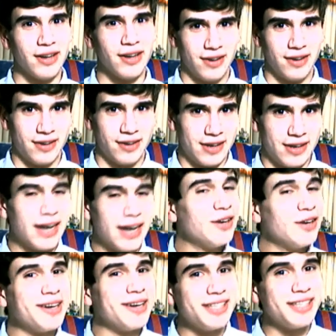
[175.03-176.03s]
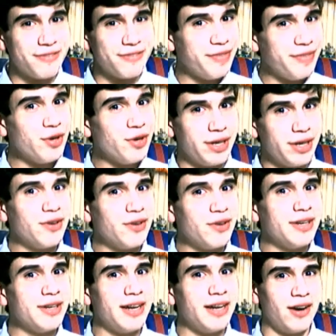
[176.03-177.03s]
I know I did a few here and
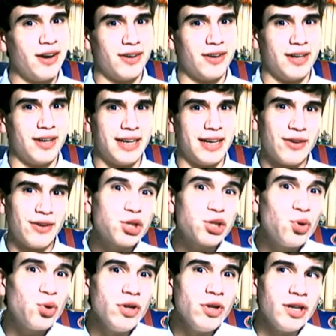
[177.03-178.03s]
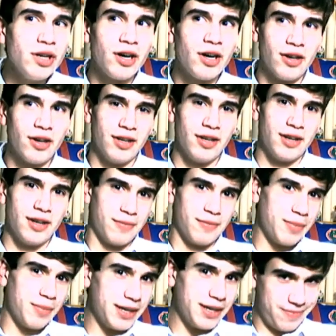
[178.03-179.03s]
there, and that was cool and all,
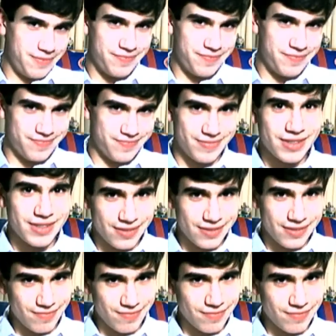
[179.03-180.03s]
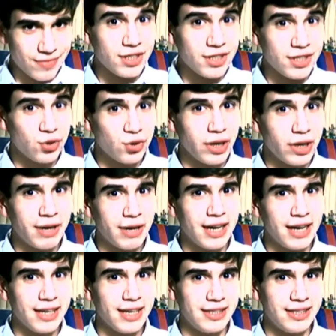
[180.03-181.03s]
but stream highlights,